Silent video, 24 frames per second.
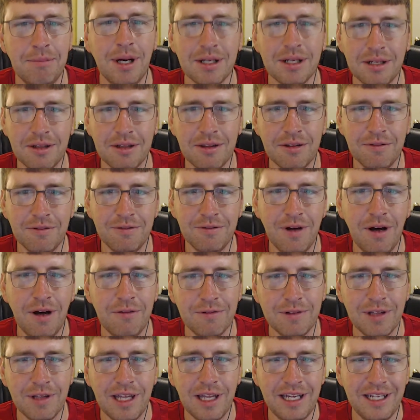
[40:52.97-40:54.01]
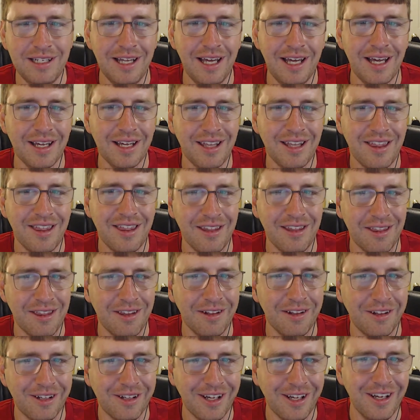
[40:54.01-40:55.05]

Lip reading: buckets of latex and silicone.